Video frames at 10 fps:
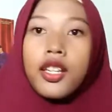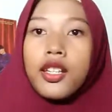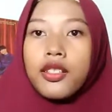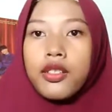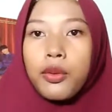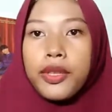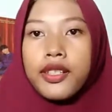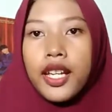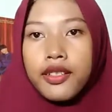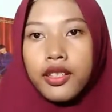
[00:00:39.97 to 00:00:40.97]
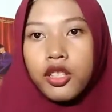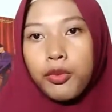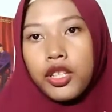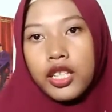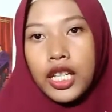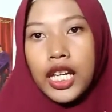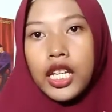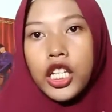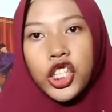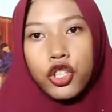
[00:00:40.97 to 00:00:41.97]
So besides interpreting in a
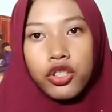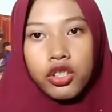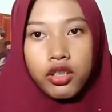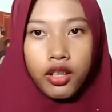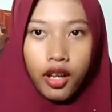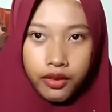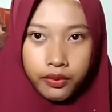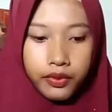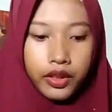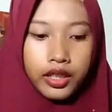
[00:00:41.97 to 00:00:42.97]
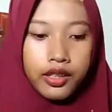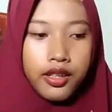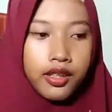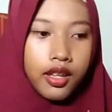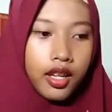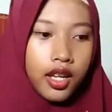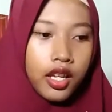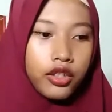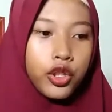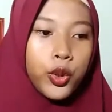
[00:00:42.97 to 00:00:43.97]
huge conference
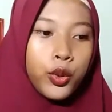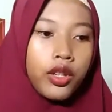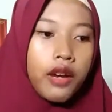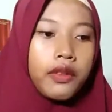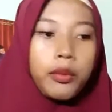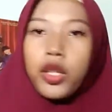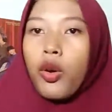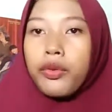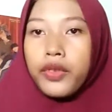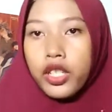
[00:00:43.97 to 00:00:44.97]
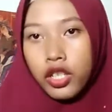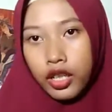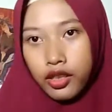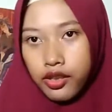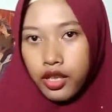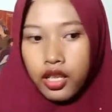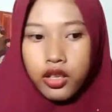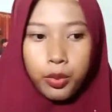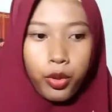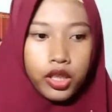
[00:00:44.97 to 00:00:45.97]
to government officials, the
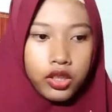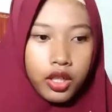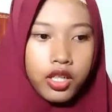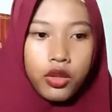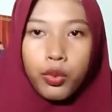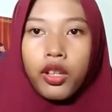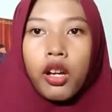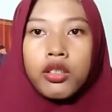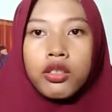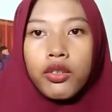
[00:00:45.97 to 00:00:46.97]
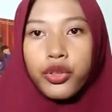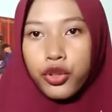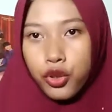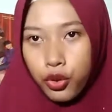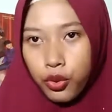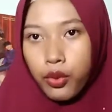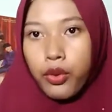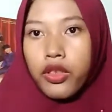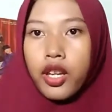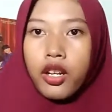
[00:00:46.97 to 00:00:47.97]
interpreters will also do
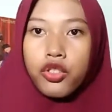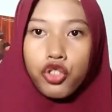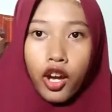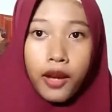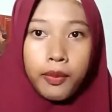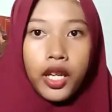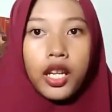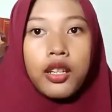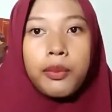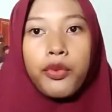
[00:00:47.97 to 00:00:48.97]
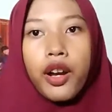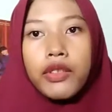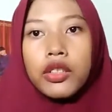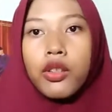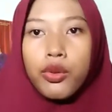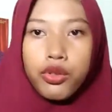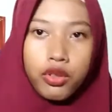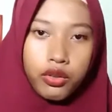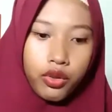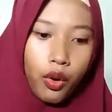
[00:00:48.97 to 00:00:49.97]
their job in a private
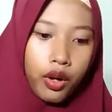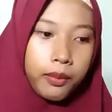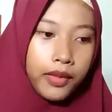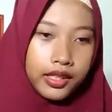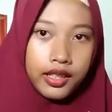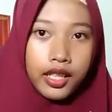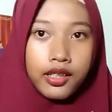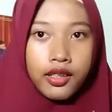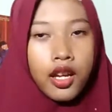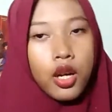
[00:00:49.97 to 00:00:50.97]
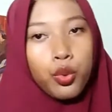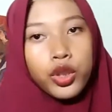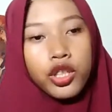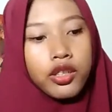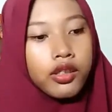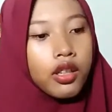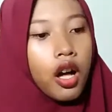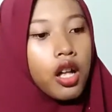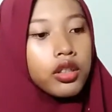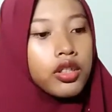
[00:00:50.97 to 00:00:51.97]
closed-door meetings, which is
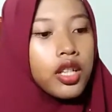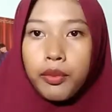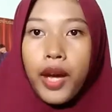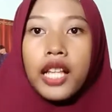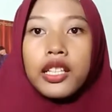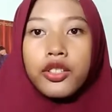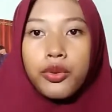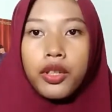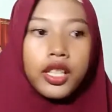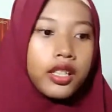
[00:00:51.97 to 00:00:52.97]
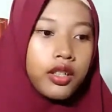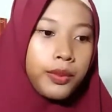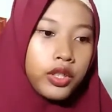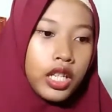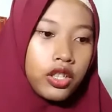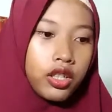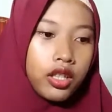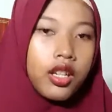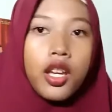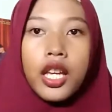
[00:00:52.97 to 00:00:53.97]
called bilateral interpretation.
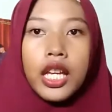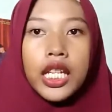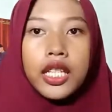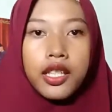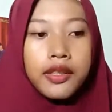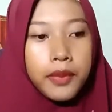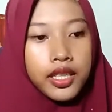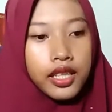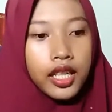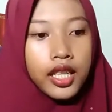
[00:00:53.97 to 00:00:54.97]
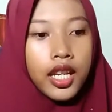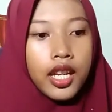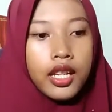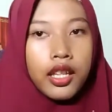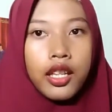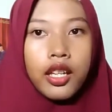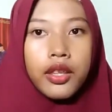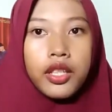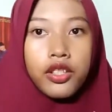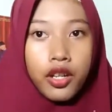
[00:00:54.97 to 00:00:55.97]
In this meeting,
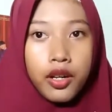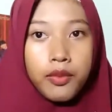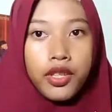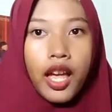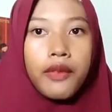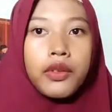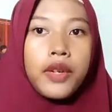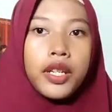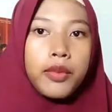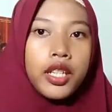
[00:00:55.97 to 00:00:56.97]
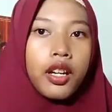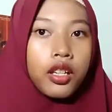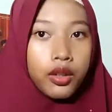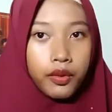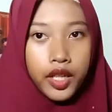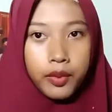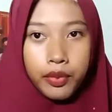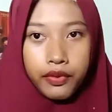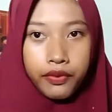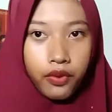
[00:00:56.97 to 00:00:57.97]
the terms have already been agreed
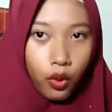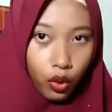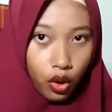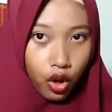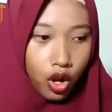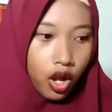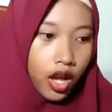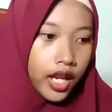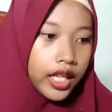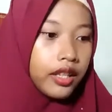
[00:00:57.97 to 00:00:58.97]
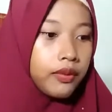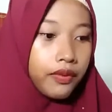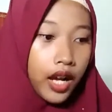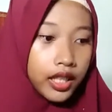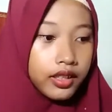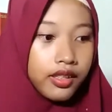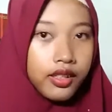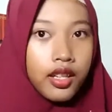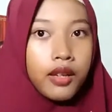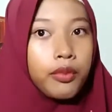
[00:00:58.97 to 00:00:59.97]
in
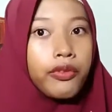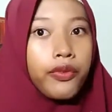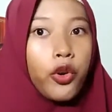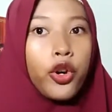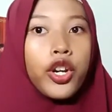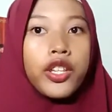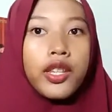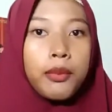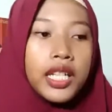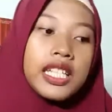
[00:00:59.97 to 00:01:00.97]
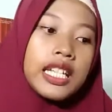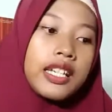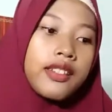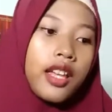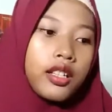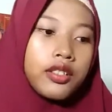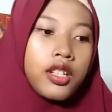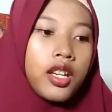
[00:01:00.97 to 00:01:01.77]
advance before the meeting is held.